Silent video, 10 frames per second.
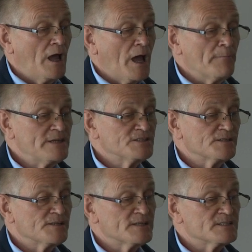I
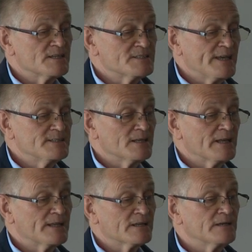mentioned that it's a data
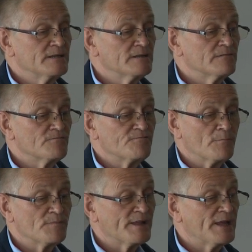link
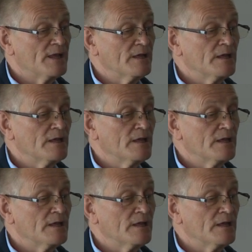from the